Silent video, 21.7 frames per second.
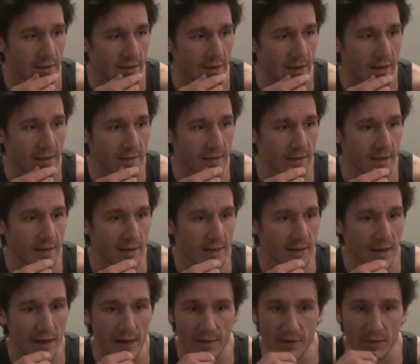and
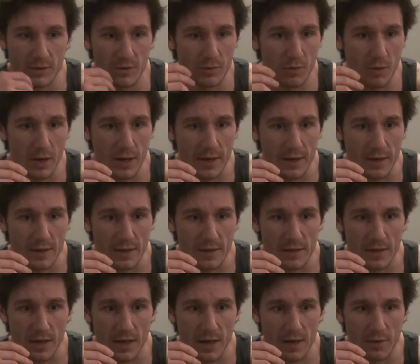then I don't know
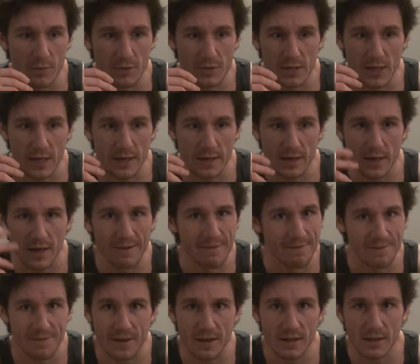why I
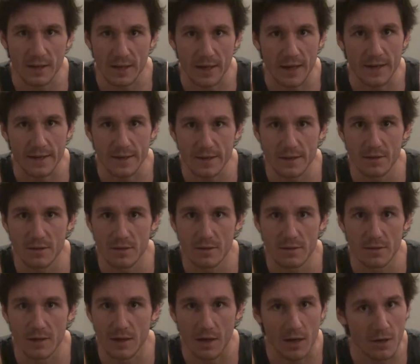felt like I
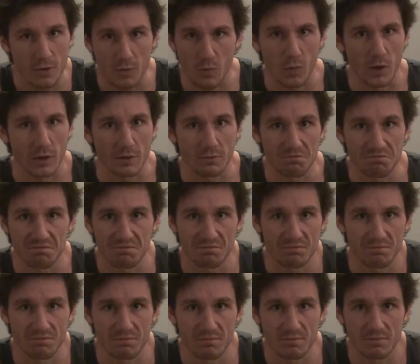needed another one.
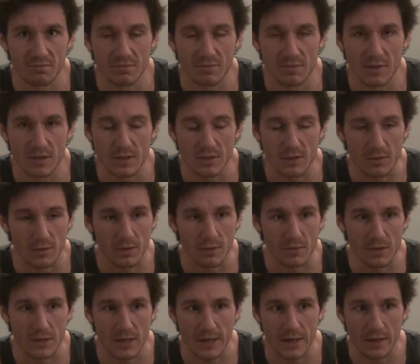So I
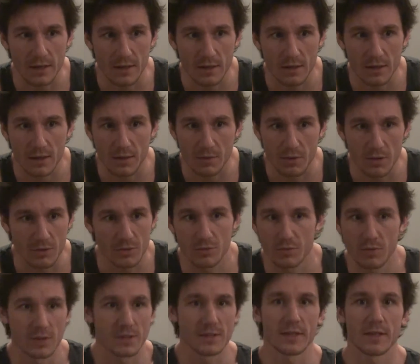was like, I want to
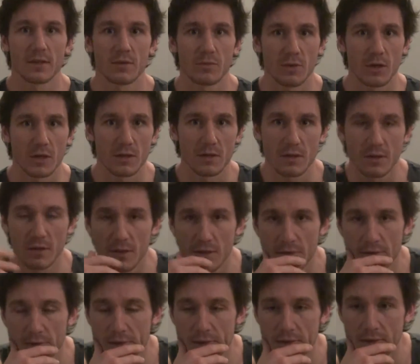do a second one.
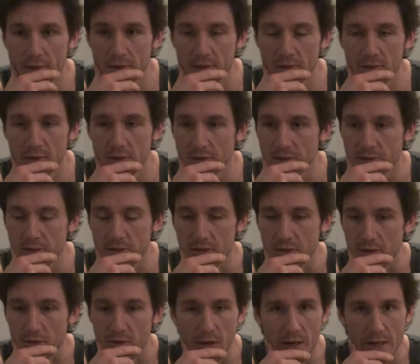
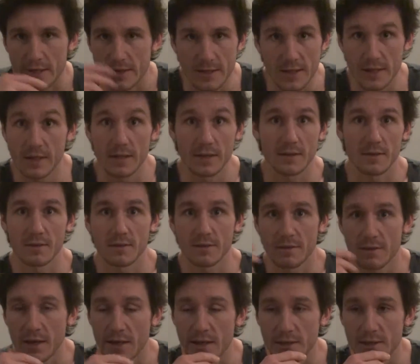So I did it.
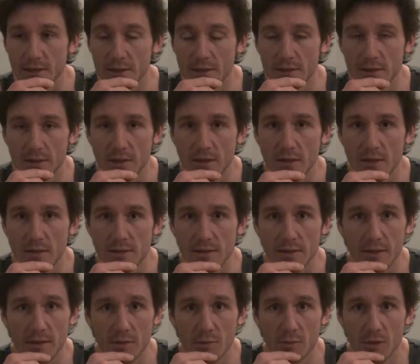I did a
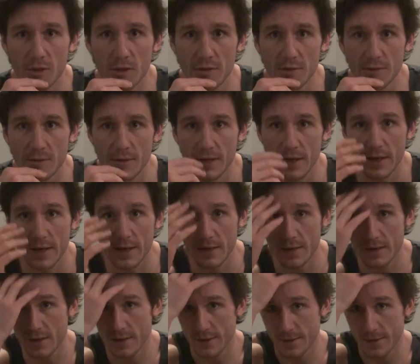second one, and